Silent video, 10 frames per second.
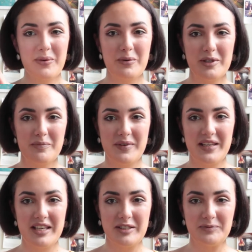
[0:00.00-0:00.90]
we will
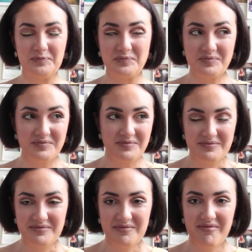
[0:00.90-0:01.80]
be
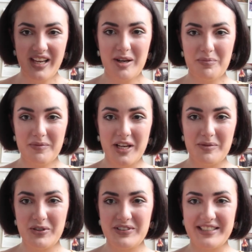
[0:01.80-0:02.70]

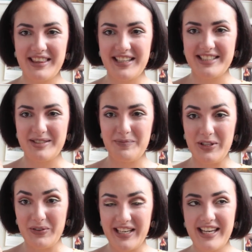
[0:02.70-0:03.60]
unboxing this
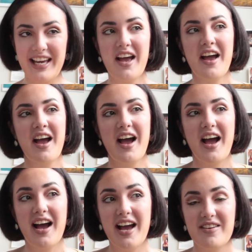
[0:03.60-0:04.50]
beauty.
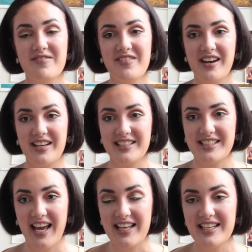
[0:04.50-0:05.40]
I'm very
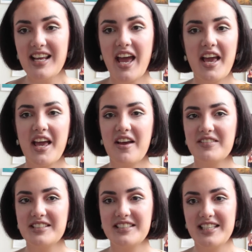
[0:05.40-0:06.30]
excited. I
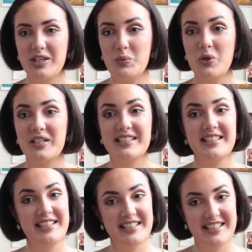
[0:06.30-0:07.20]
haven't seen what is
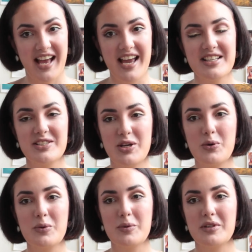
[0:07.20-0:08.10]
inside, so
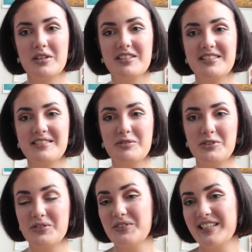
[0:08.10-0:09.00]
we will
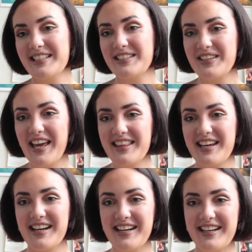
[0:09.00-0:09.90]
do this
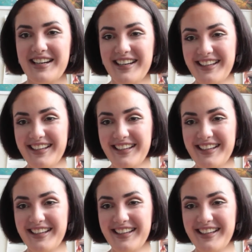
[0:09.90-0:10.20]
together.